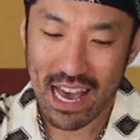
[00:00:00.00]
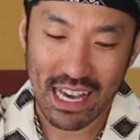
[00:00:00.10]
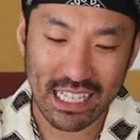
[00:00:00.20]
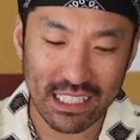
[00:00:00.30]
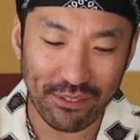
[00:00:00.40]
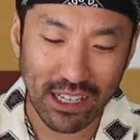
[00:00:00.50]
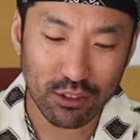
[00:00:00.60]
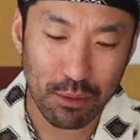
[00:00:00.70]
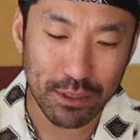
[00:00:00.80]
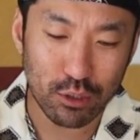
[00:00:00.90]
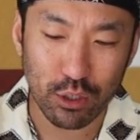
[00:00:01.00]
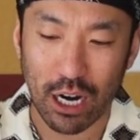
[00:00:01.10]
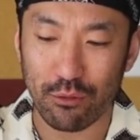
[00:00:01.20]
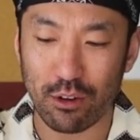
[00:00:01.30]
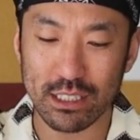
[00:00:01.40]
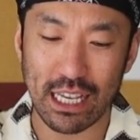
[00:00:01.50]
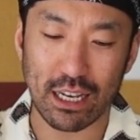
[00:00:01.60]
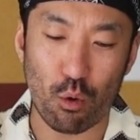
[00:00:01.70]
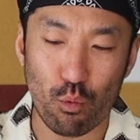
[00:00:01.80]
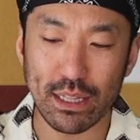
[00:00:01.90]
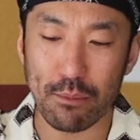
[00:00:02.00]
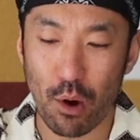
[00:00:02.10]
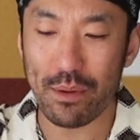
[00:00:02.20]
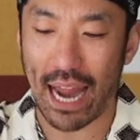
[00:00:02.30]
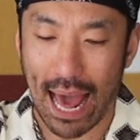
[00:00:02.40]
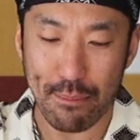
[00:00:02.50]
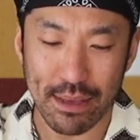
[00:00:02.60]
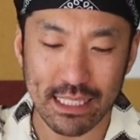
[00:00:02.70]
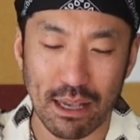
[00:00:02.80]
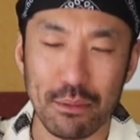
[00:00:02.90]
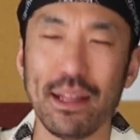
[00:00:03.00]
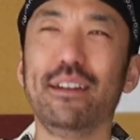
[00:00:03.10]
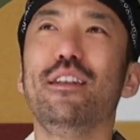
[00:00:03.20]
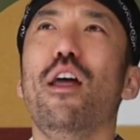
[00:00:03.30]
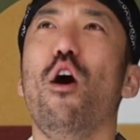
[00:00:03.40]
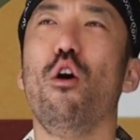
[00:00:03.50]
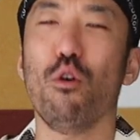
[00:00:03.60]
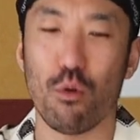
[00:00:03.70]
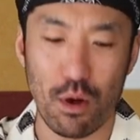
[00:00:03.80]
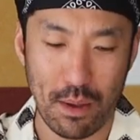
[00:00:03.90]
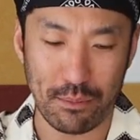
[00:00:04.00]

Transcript: Because if I try to be too careful, it's like when the moment happens, I would be like, no!